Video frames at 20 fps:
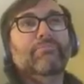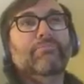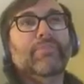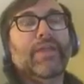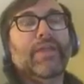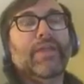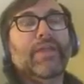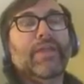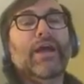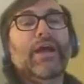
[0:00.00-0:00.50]

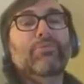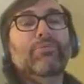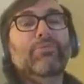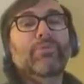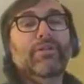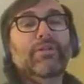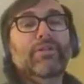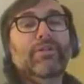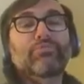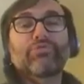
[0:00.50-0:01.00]
I
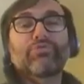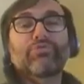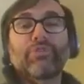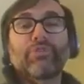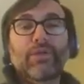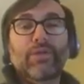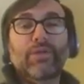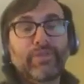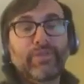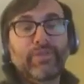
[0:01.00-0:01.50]
will pray
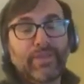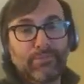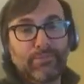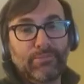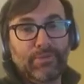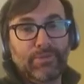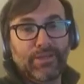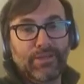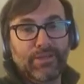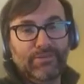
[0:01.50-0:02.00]
with
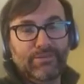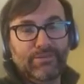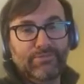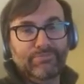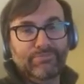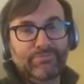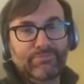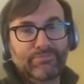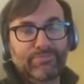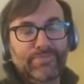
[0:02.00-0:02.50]
anybody.
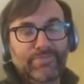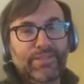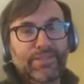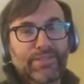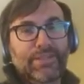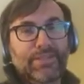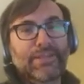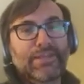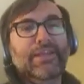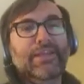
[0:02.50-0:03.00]

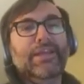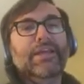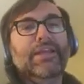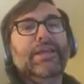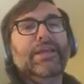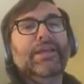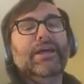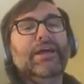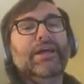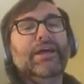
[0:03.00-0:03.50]

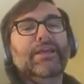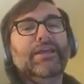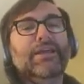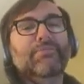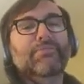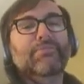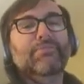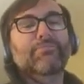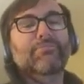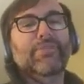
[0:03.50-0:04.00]
I
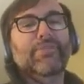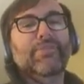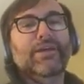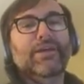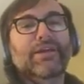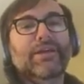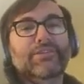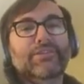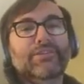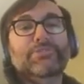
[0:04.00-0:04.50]
am
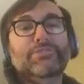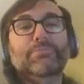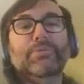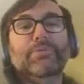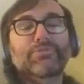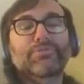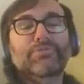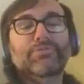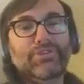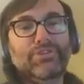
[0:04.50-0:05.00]

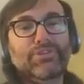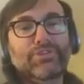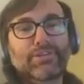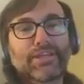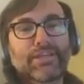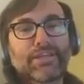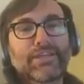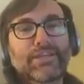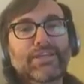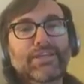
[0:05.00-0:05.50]

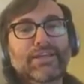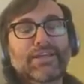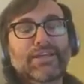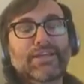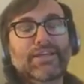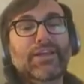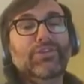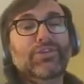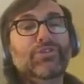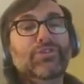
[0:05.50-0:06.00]
spiritually,
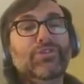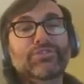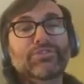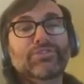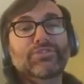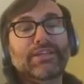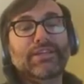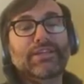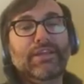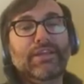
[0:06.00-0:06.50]
you could
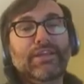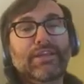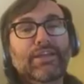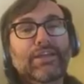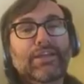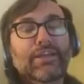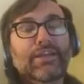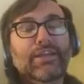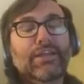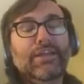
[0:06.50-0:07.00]
say,
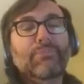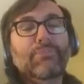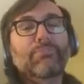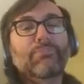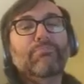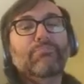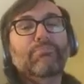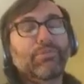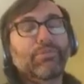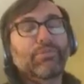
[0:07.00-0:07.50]

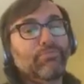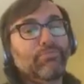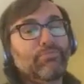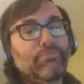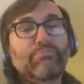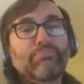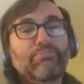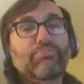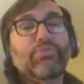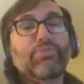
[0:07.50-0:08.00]

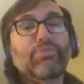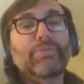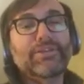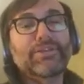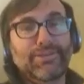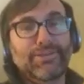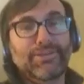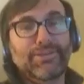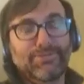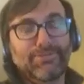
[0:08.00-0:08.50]

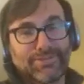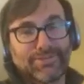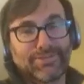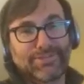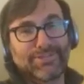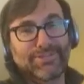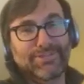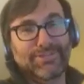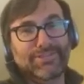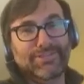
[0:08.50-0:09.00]
promiscuous
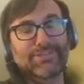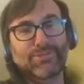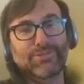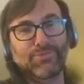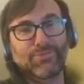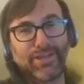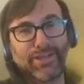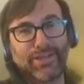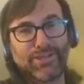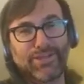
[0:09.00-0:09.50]
is the way
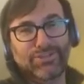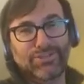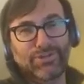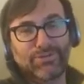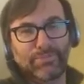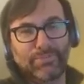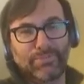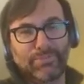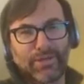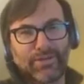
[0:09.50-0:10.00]
I joke
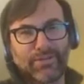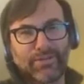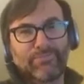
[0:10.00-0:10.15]
about it.